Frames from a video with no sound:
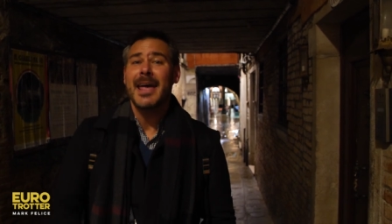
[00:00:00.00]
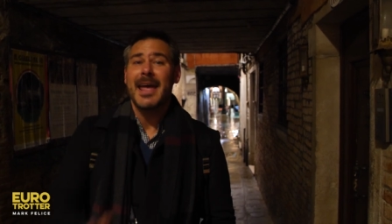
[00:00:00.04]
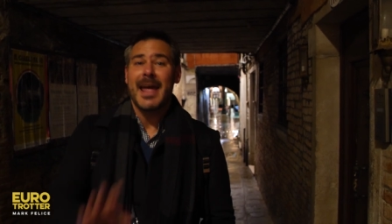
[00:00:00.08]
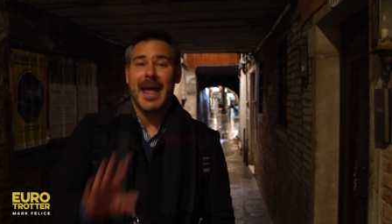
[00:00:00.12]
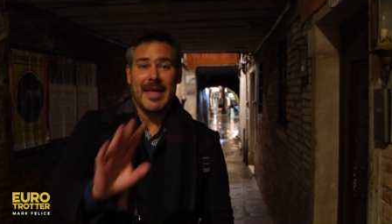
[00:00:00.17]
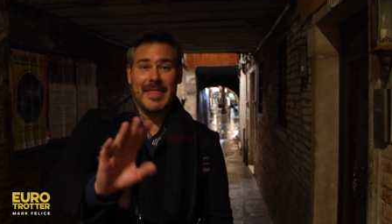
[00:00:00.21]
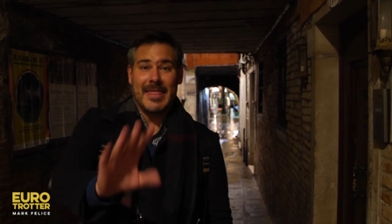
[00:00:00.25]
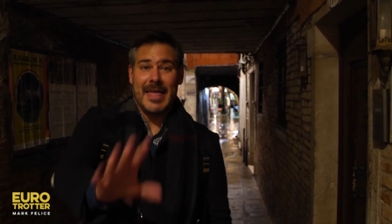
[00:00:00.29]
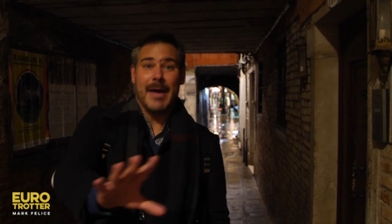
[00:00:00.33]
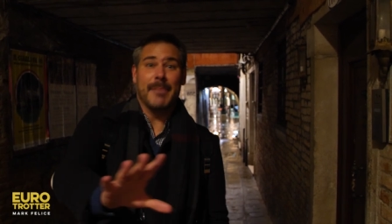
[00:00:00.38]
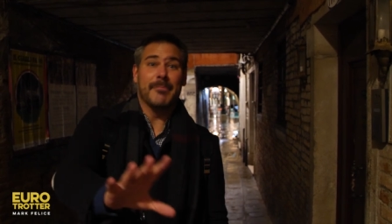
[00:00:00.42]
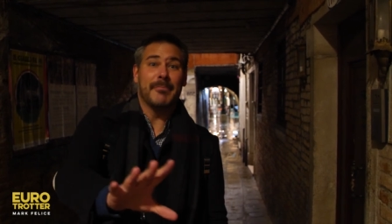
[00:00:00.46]

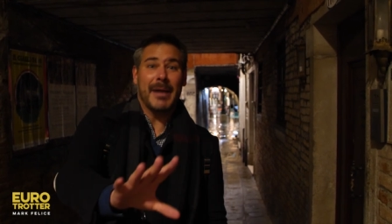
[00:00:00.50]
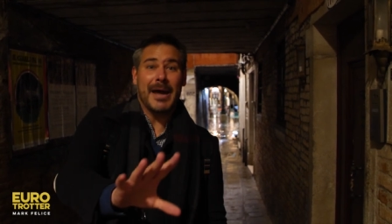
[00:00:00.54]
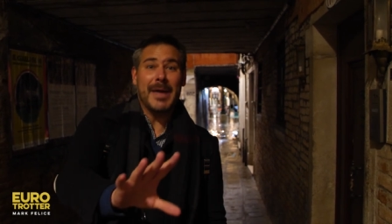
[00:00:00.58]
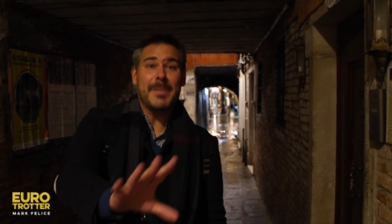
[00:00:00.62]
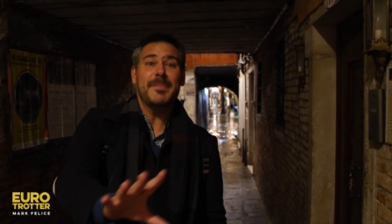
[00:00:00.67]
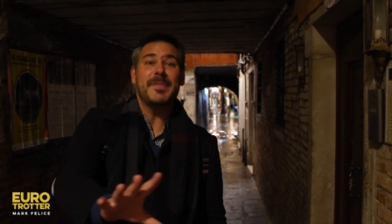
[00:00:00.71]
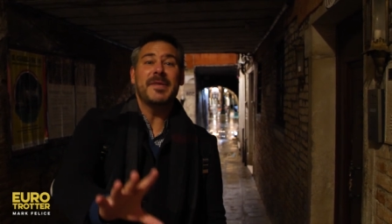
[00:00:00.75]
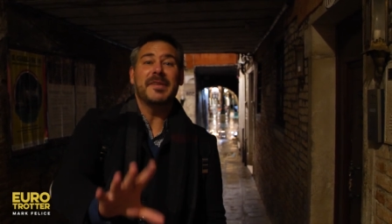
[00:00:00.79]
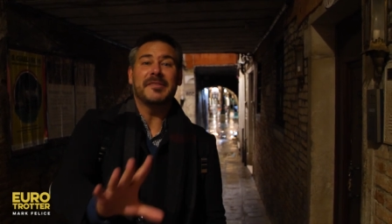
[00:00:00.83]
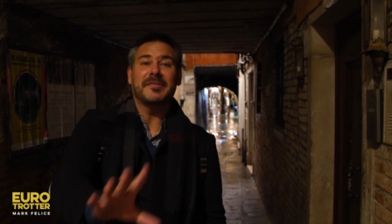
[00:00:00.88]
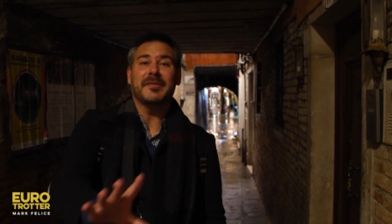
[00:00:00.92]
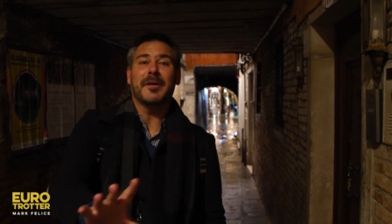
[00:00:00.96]
And that might
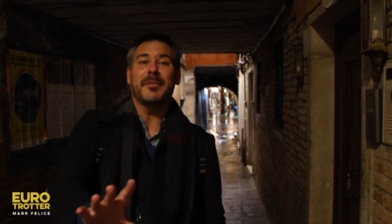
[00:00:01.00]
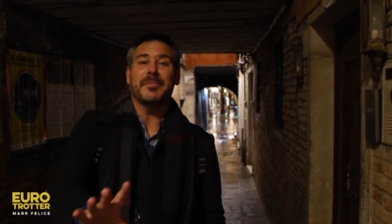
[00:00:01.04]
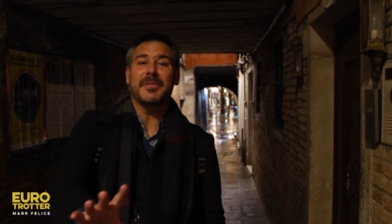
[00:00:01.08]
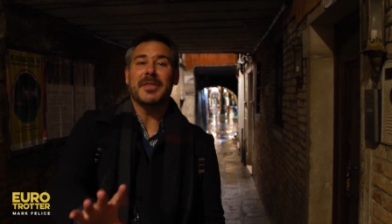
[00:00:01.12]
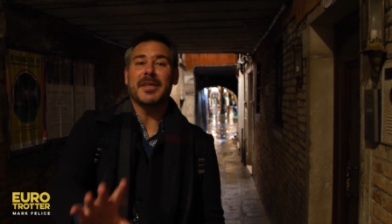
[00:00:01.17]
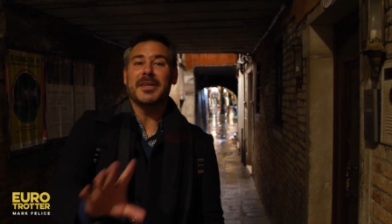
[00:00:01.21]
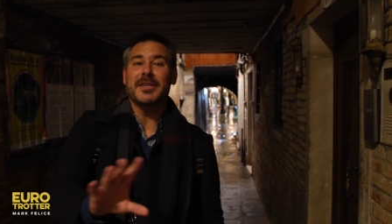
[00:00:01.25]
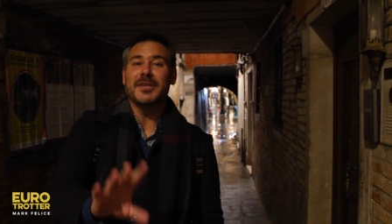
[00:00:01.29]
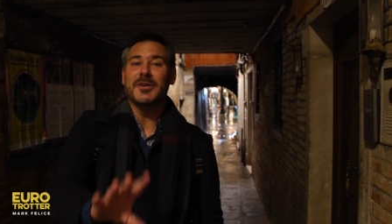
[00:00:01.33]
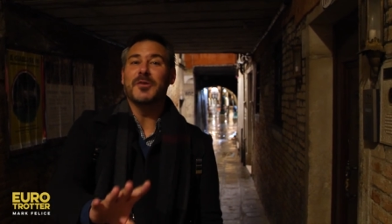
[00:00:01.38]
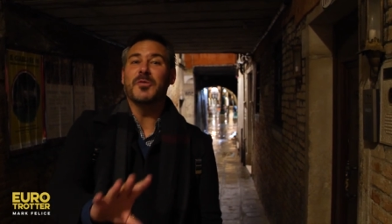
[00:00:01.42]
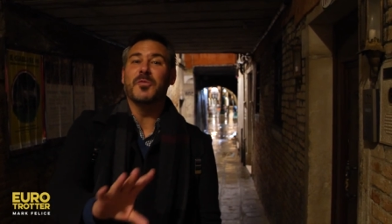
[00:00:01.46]
be
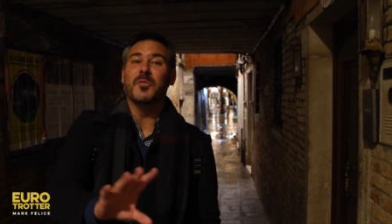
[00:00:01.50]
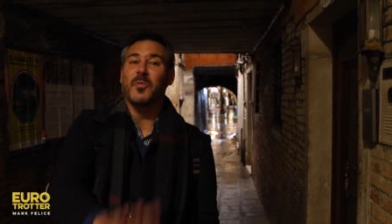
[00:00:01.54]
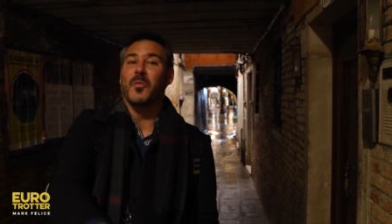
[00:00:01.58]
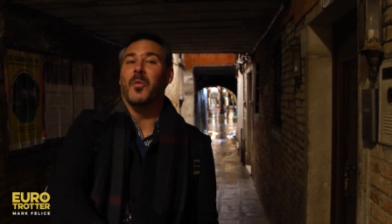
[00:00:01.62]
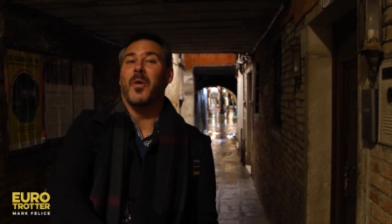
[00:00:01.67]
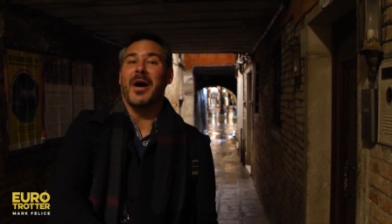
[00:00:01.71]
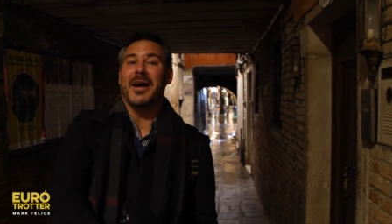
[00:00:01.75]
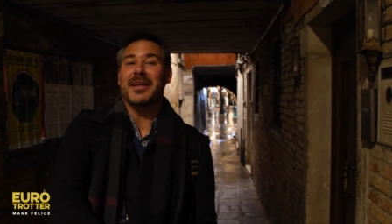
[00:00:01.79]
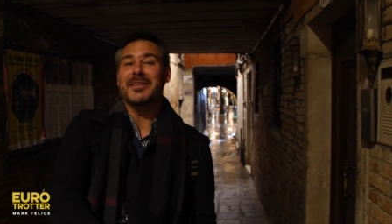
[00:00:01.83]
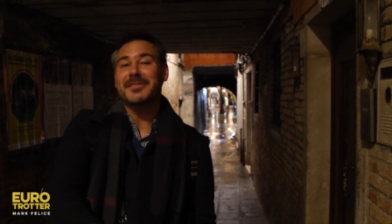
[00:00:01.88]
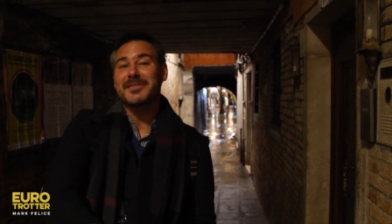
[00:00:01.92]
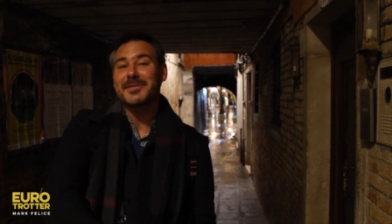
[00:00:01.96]
something you
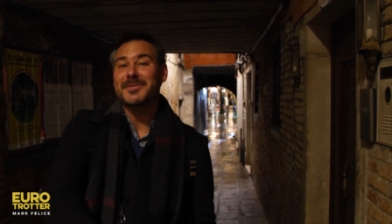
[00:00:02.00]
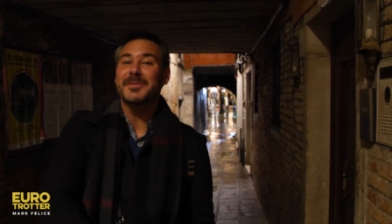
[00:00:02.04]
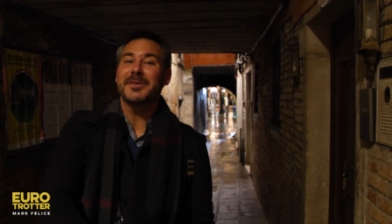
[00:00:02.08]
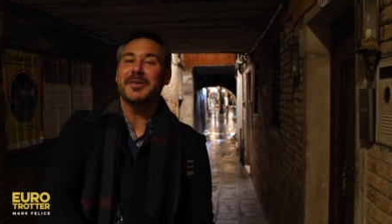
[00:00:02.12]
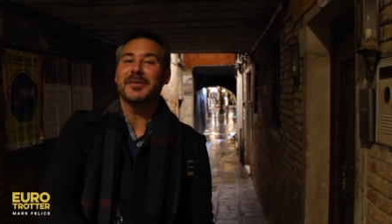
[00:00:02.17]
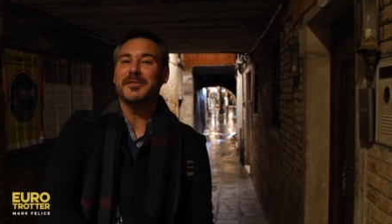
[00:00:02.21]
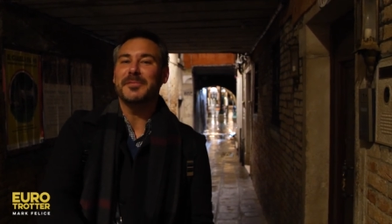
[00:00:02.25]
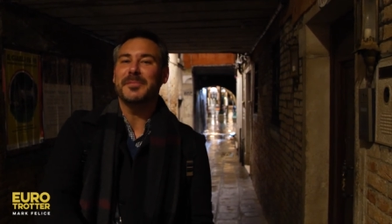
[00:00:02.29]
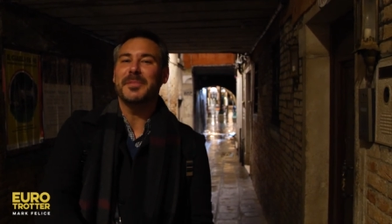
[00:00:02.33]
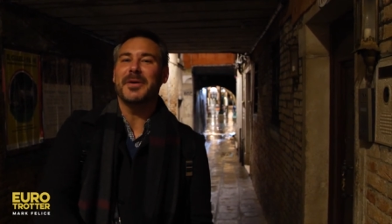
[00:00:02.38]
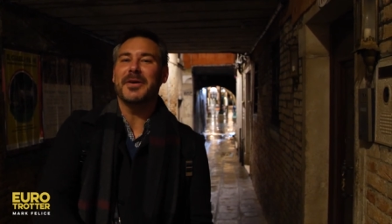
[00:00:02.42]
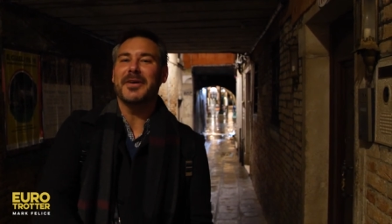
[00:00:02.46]
want to
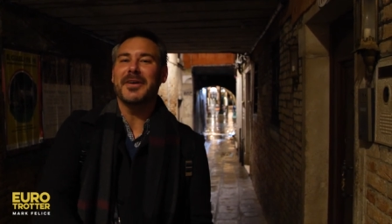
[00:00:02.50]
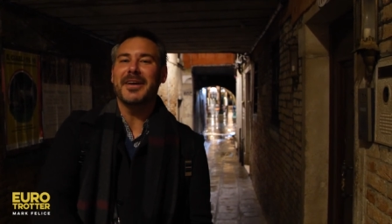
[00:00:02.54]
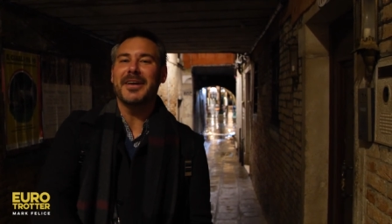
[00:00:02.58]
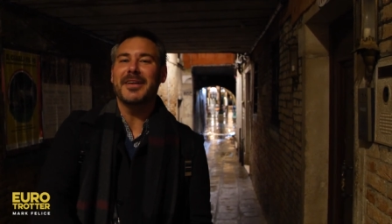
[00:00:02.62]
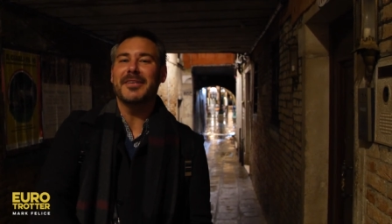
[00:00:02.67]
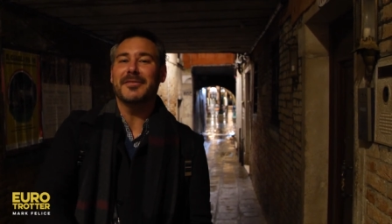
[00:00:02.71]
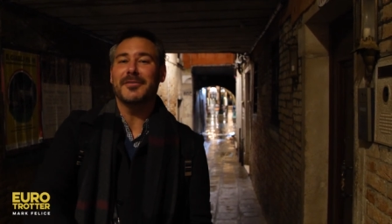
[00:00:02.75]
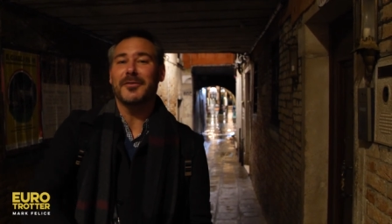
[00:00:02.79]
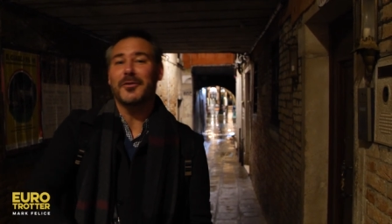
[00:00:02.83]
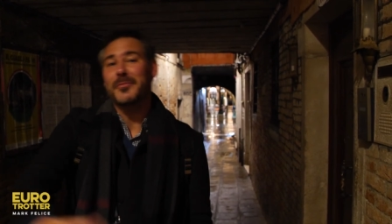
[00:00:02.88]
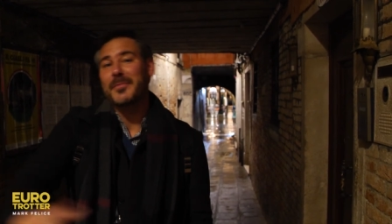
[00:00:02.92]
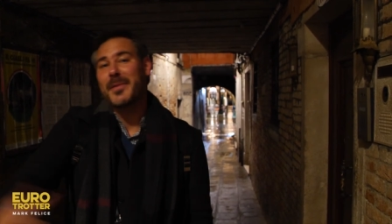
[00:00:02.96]

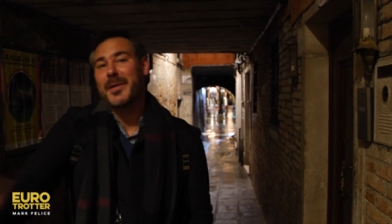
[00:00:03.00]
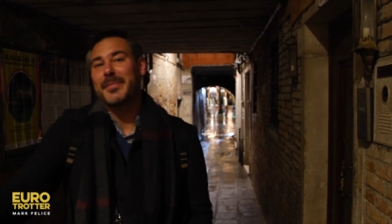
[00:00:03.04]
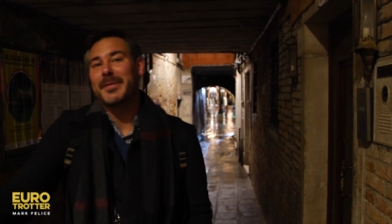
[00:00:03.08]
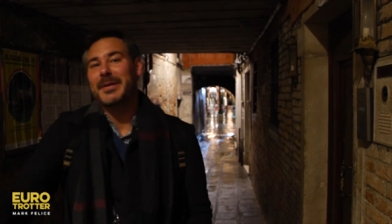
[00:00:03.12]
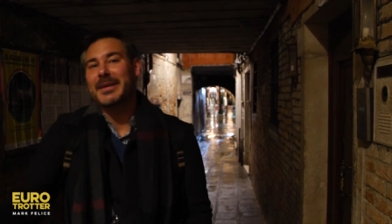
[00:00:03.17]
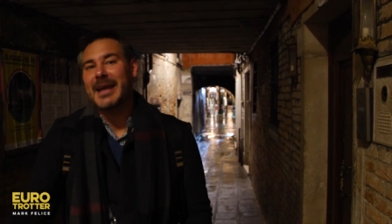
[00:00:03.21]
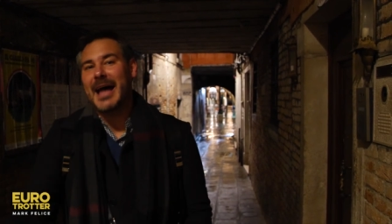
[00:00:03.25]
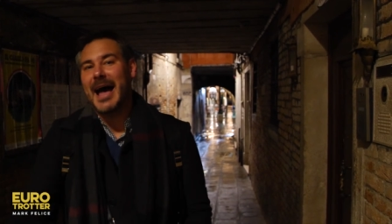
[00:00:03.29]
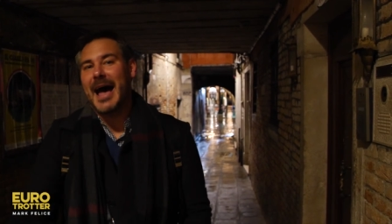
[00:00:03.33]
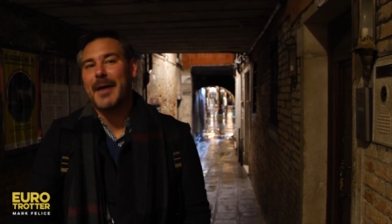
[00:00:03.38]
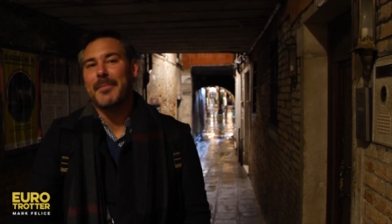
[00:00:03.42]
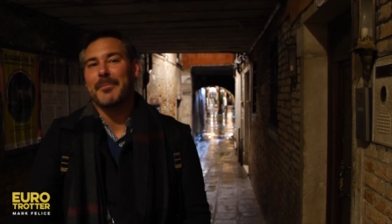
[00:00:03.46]
experience or maybe
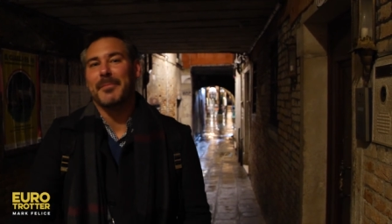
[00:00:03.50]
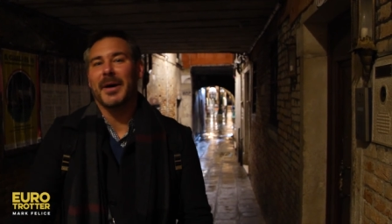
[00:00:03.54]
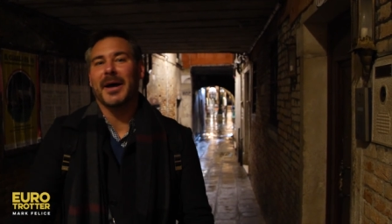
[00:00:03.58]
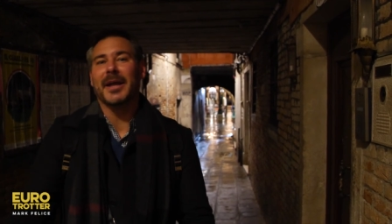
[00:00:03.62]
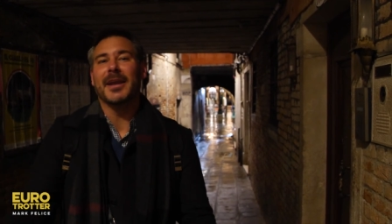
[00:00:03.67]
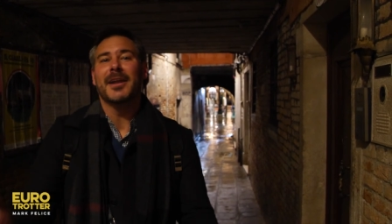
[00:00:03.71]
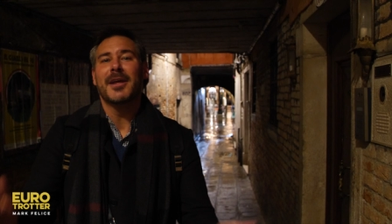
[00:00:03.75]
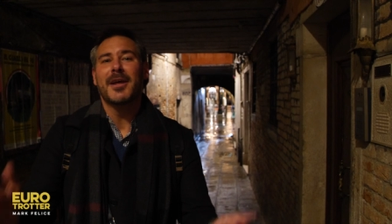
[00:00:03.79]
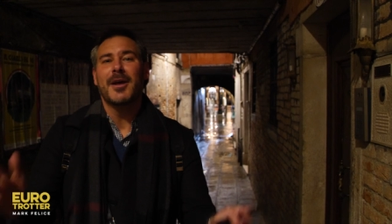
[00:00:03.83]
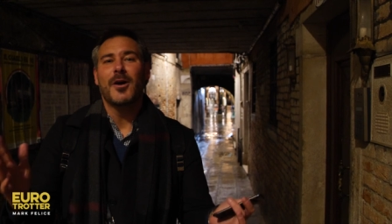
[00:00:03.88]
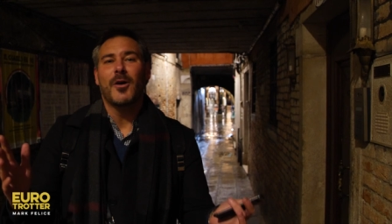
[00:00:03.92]
not, but